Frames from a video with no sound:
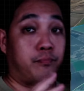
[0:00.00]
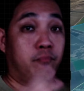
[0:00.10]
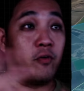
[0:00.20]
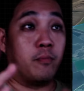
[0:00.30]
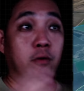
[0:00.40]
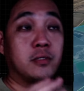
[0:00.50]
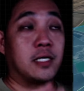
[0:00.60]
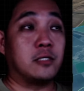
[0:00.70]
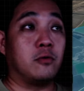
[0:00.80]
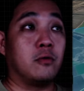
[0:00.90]
for both
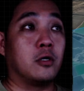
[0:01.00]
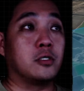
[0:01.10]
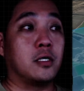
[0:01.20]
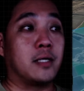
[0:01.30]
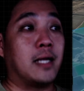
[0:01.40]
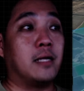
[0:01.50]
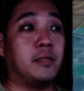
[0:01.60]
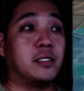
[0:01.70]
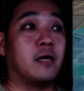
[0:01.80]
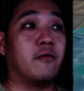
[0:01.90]
sides, to launch a guided
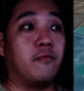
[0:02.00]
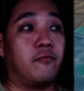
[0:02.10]
missile